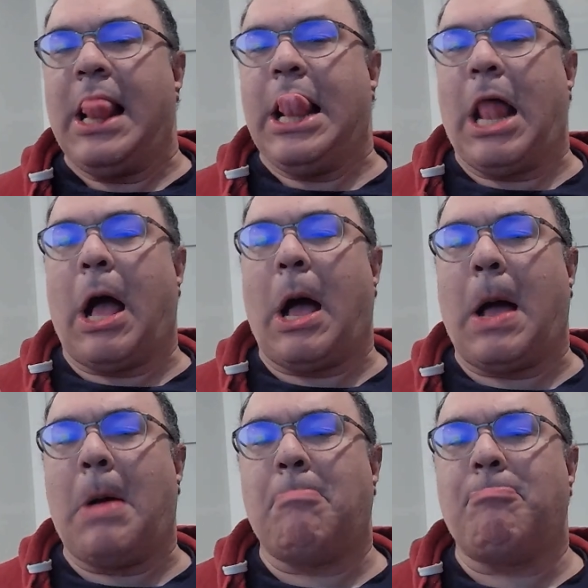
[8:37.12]

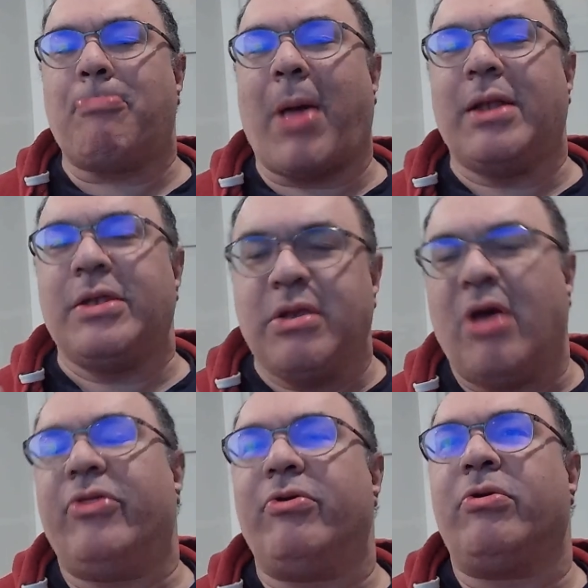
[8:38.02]

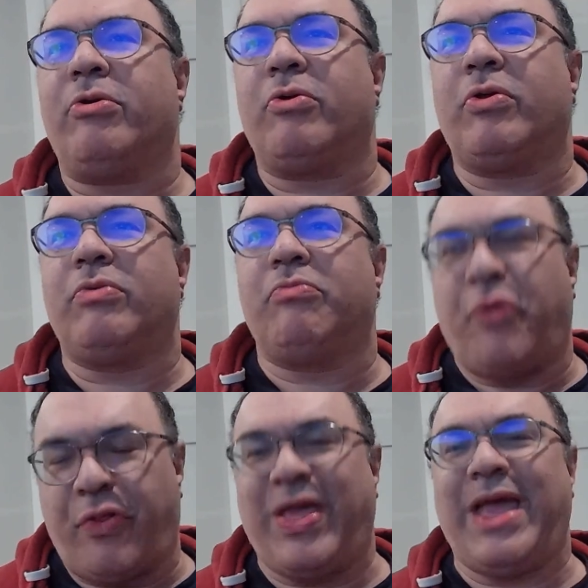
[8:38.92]
Another
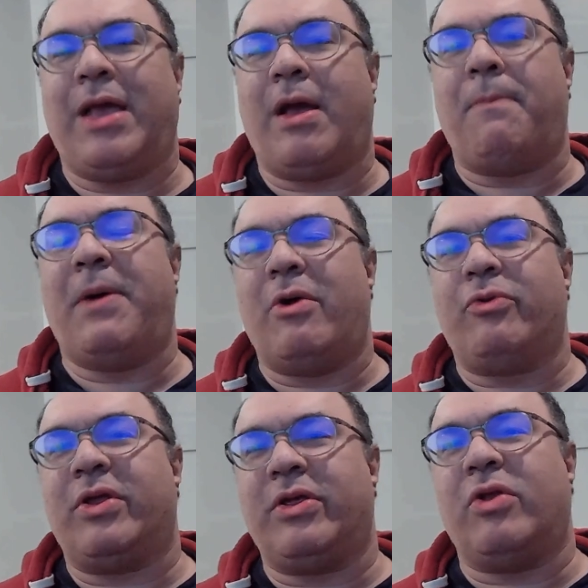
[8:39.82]
thing about,
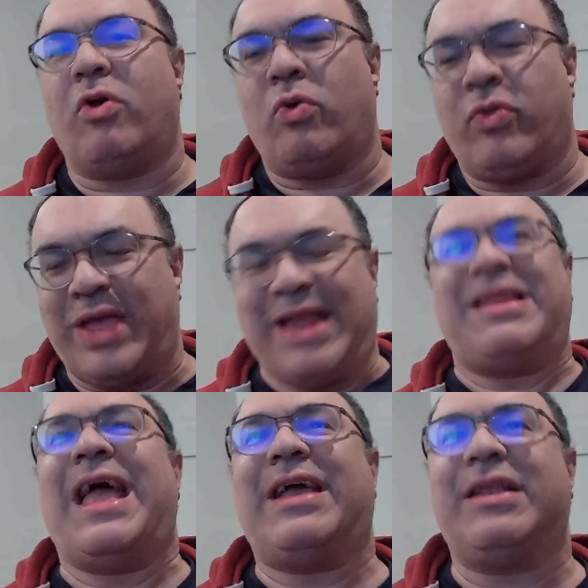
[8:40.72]
the
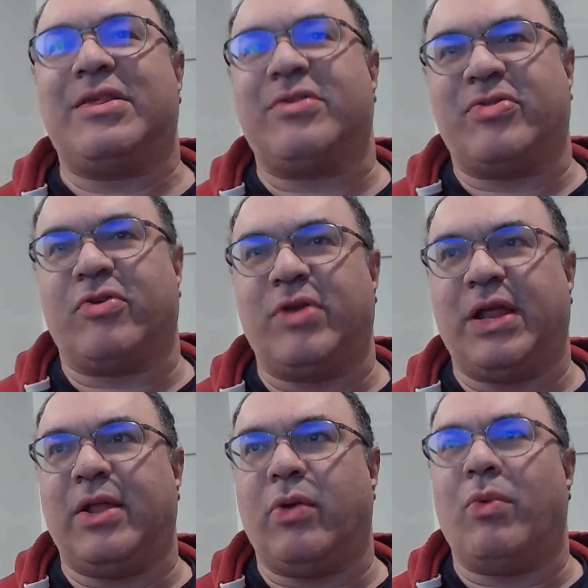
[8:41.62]
antagonists that they're dealing
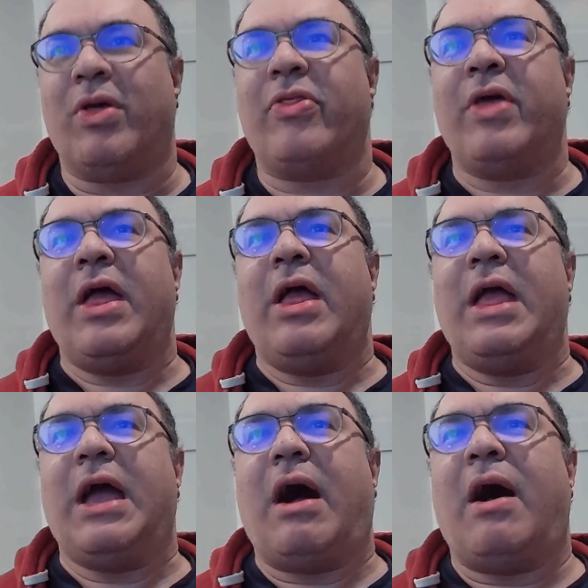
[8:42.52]
with,
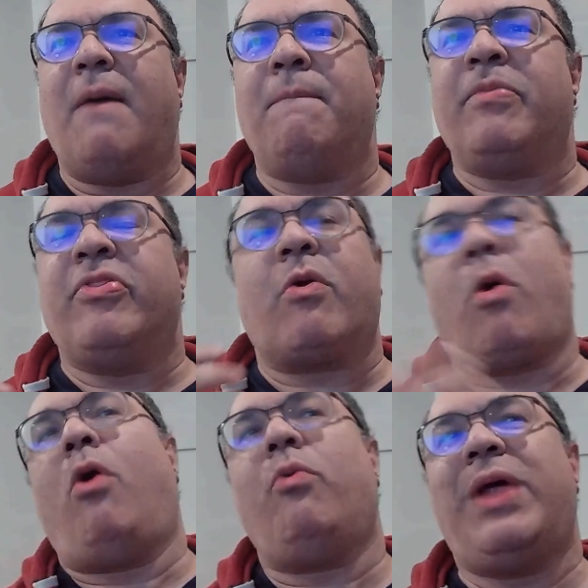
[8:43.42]
they're
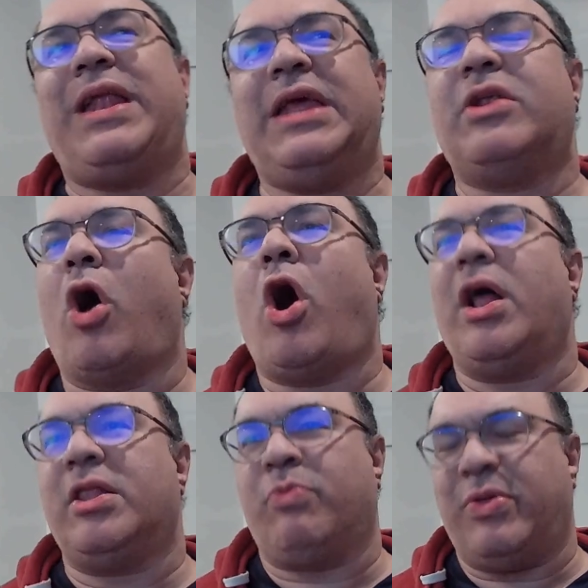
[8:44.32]
already at odds
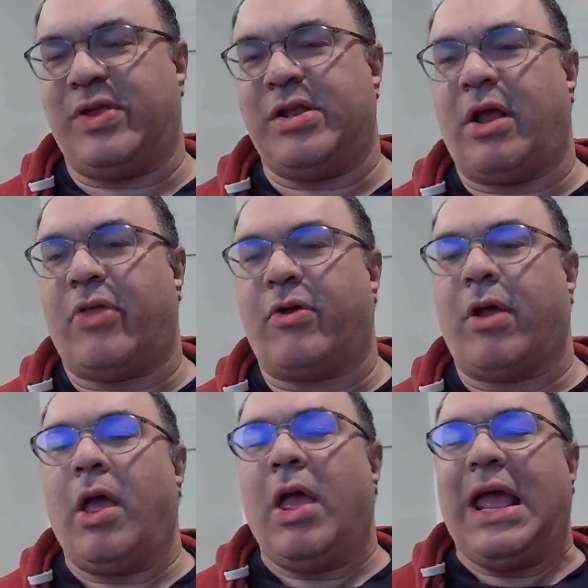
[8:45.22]
with each other.
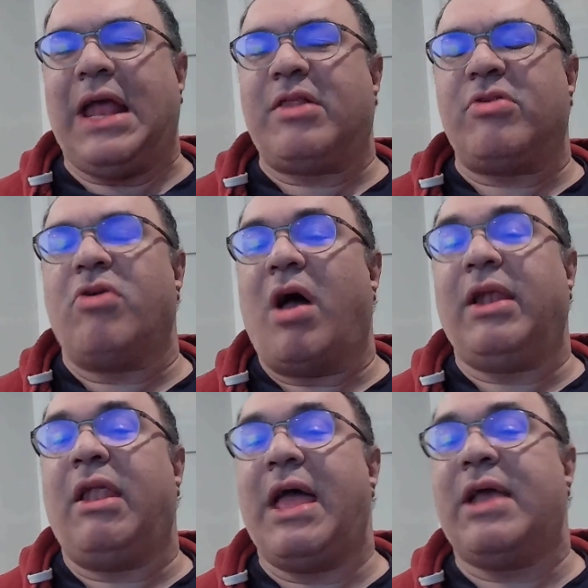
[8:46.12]
It's not like
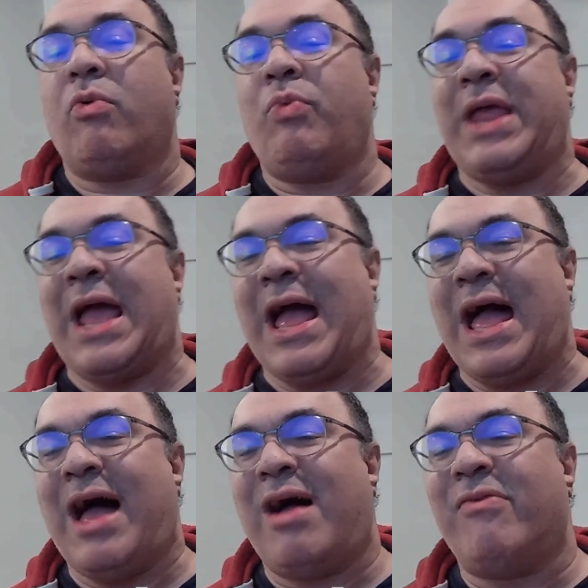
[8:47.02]
we
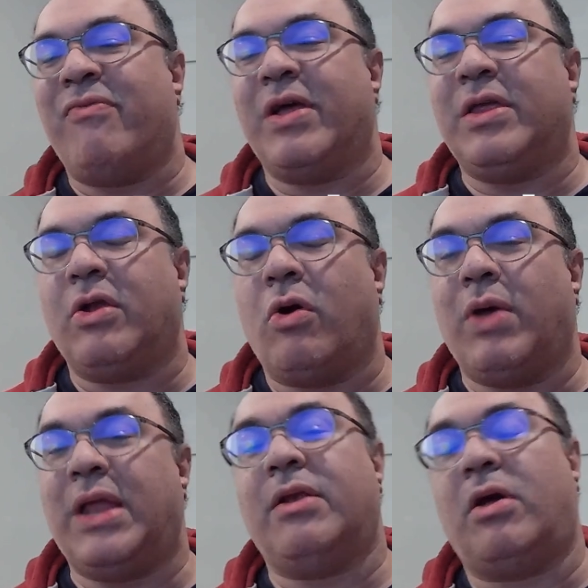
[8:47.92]
have, in a
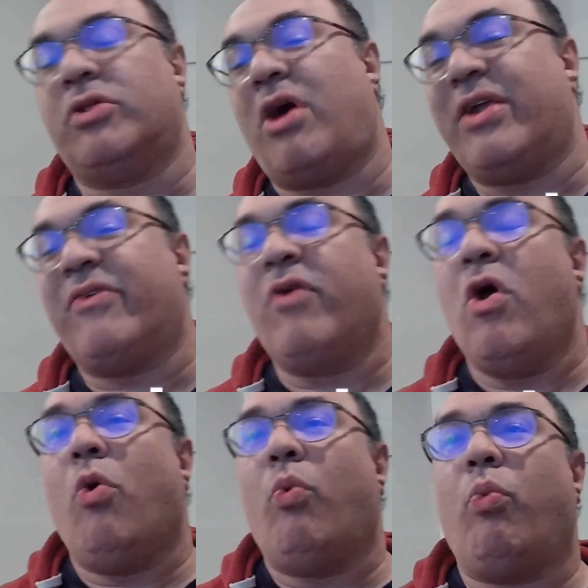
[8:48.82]
lot of
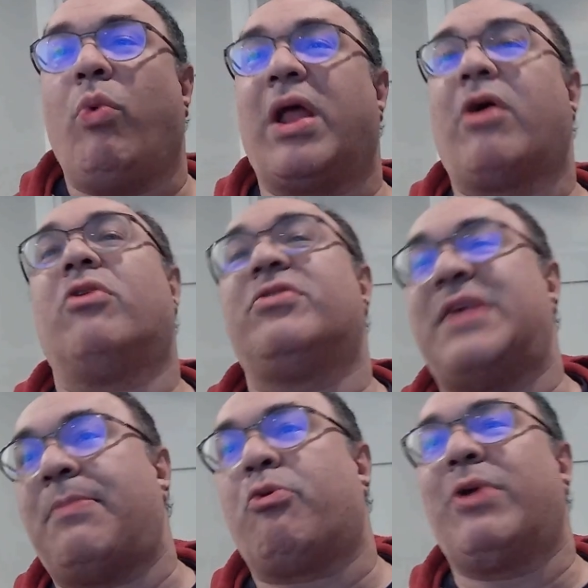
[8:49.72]
what I call
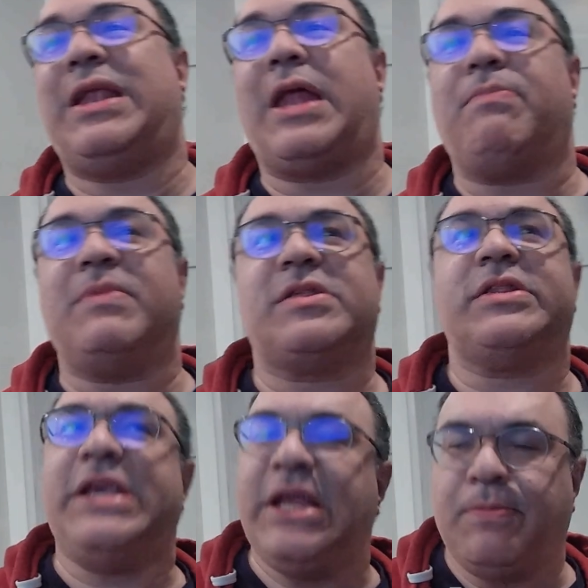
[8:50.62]
separate and mislead
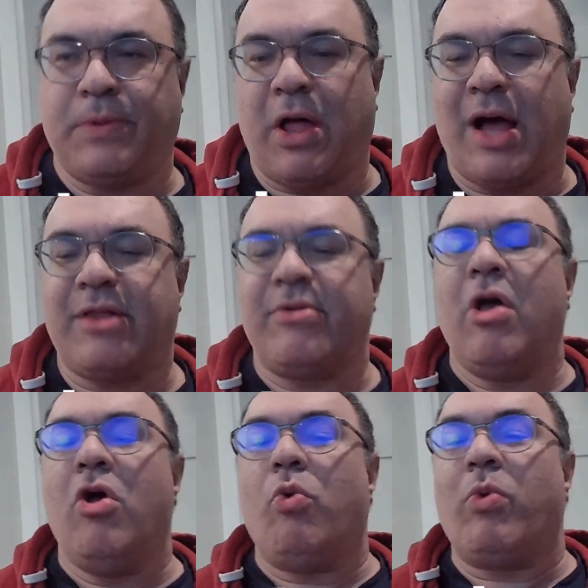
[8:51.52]
plots, where
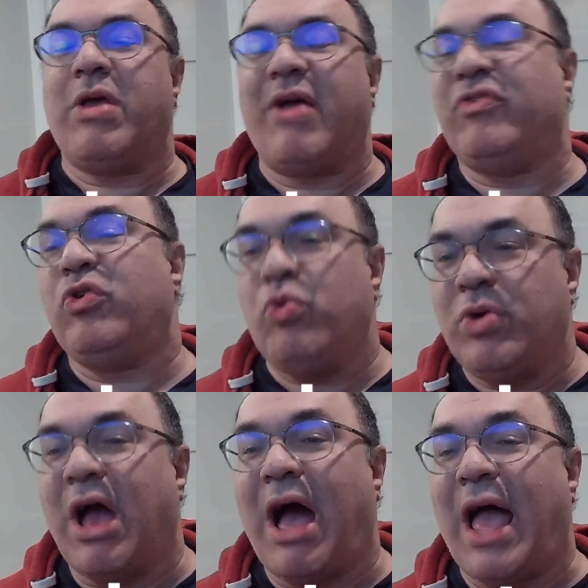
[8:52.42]
you have two
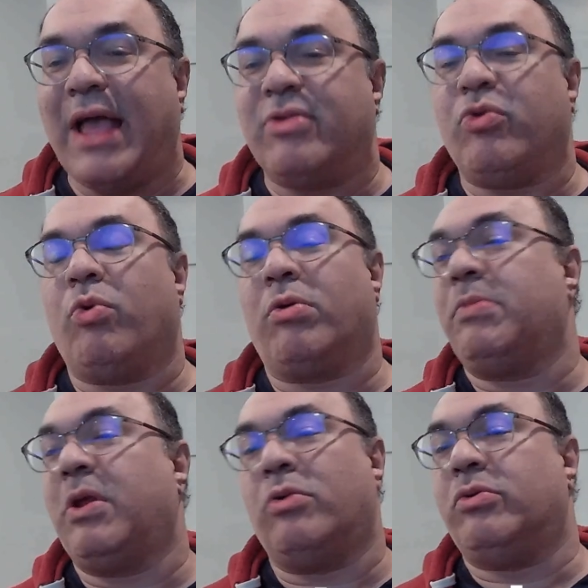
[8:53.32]
guys who are,
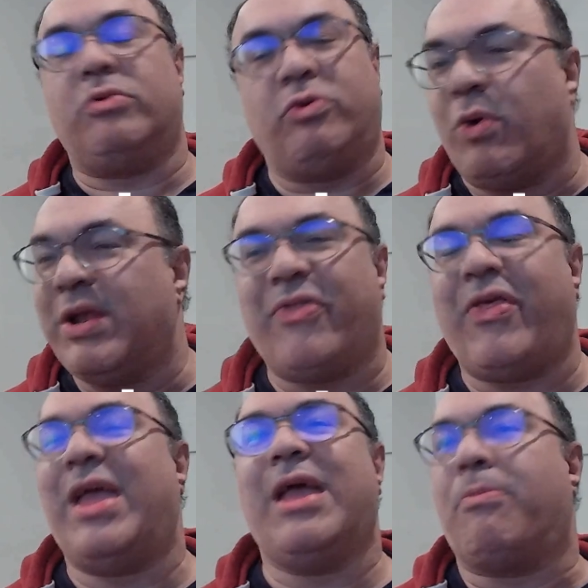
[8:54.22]
joined at the hip
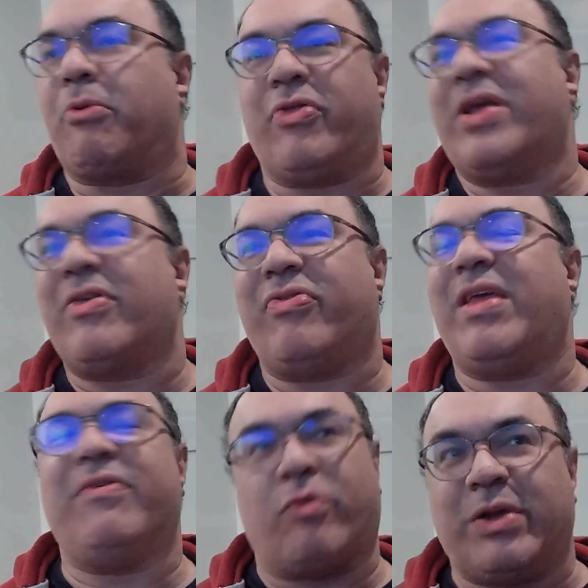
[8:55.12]
or thick at thieves, or
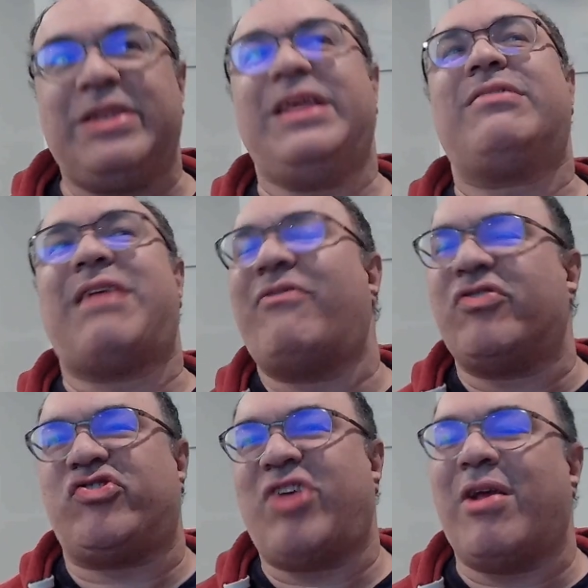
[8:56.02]
at least have a
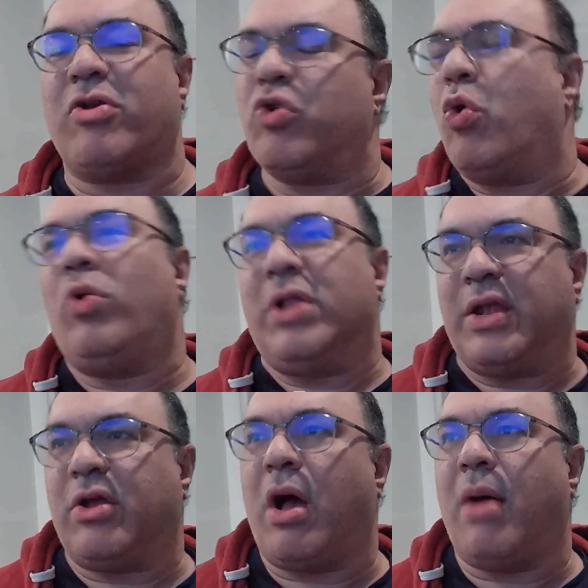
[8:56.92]
shared goal in
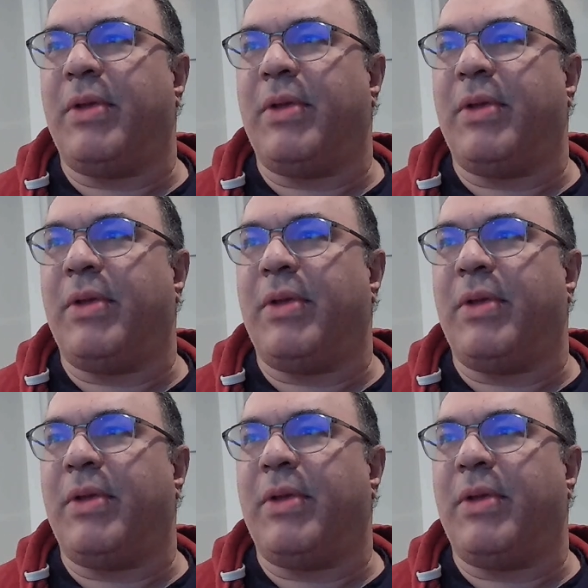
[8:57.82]
common.